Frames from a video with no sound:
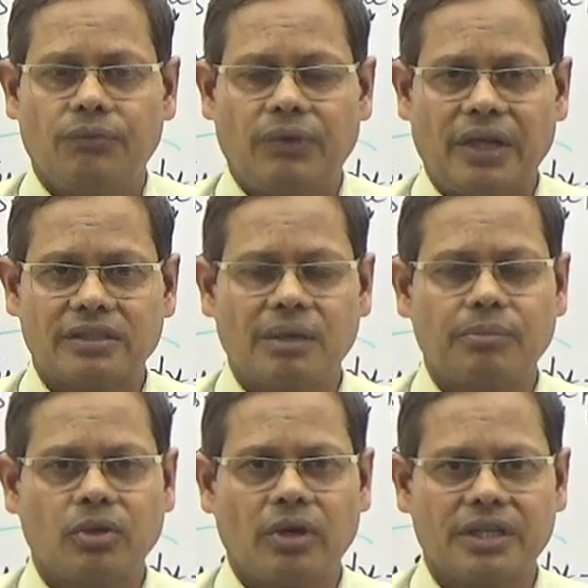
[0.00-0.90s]
For
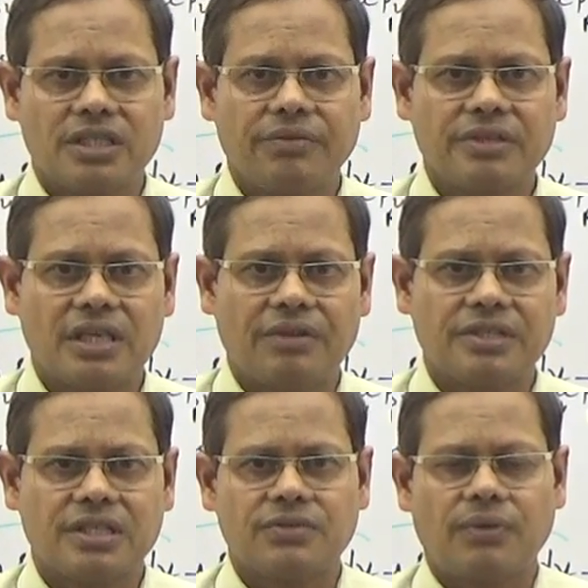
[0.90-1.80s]
example, you are receiving
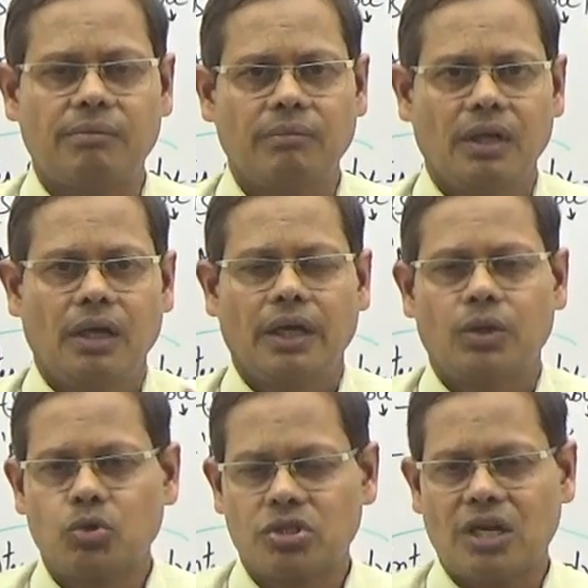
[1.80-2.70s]
services from a
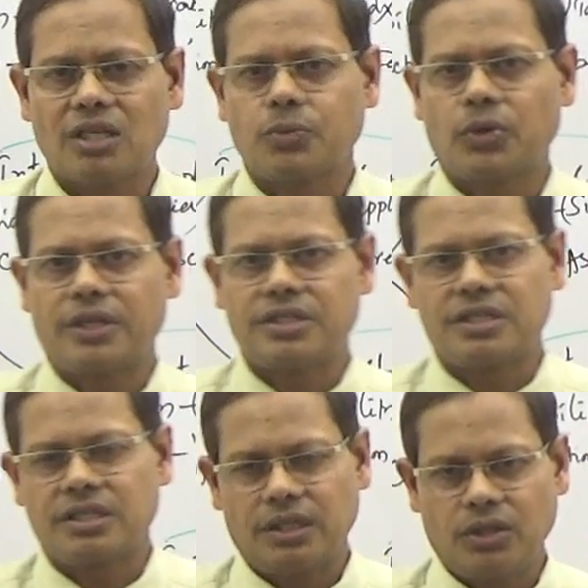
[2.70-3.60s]
goods transport
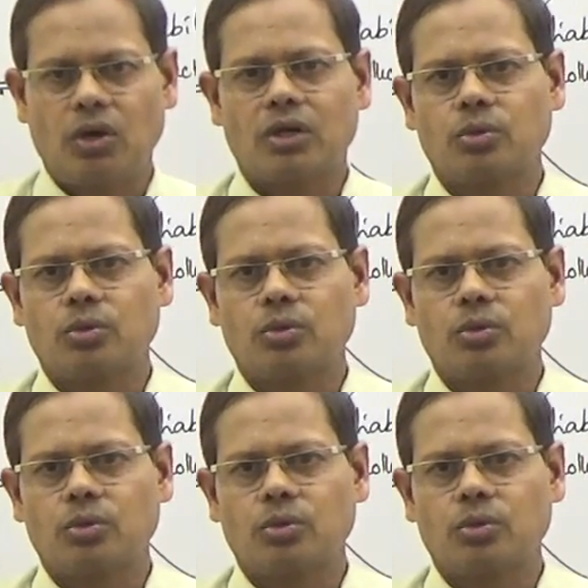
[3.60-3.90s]
agency, you are